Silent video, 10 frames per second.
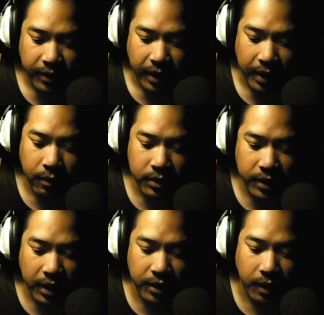He was
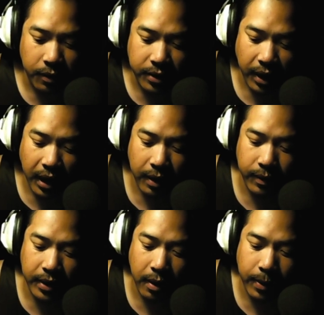yelling the whole time,
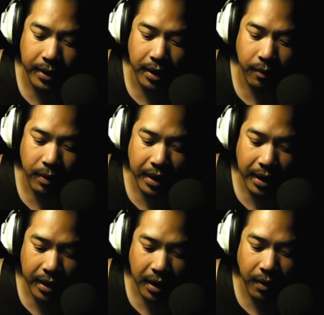and everybody told him, "Why you gotta
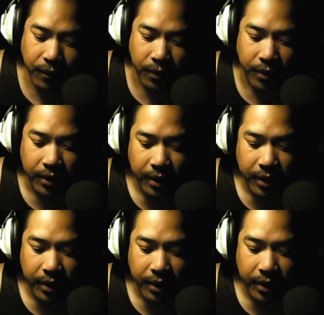yell for?"